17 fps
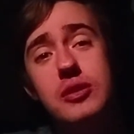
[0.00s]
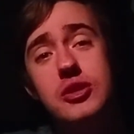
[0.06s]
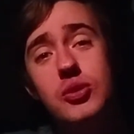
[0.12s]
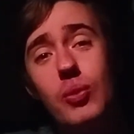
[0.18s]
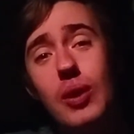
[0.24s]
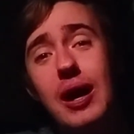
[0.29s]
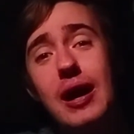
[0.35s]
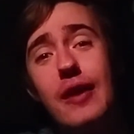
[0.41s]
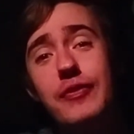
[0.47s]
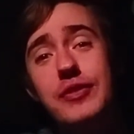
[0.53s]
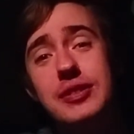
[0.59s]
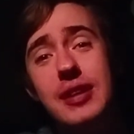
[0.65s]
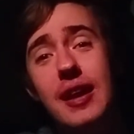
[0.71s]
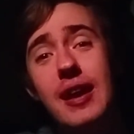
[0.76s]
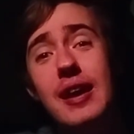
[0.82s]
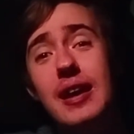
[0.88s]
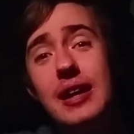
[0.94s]
So what I have to
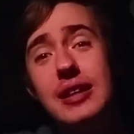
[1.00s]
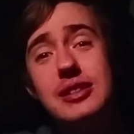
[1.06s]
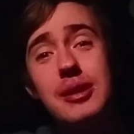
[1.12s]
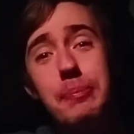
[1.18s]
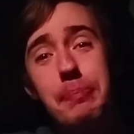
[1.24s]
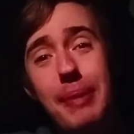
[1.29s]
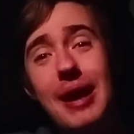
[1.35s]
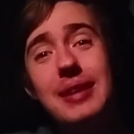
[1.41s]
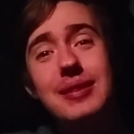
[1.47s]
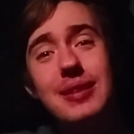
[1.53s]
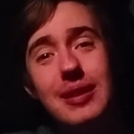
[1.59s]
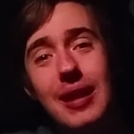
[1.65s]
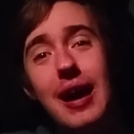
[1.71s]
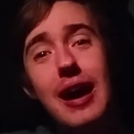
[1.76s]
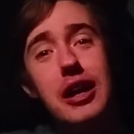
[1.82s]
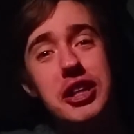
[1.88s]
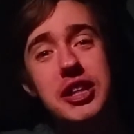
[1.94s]
say is, compared to
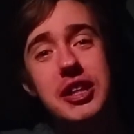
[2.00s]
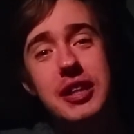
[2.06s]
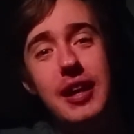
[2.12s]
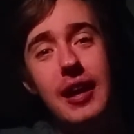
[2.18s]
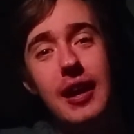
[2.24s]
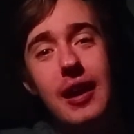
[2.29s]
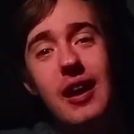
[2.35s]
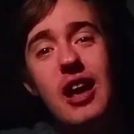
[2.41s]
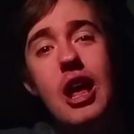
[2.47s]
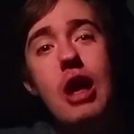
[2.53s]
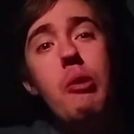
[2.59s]
last year,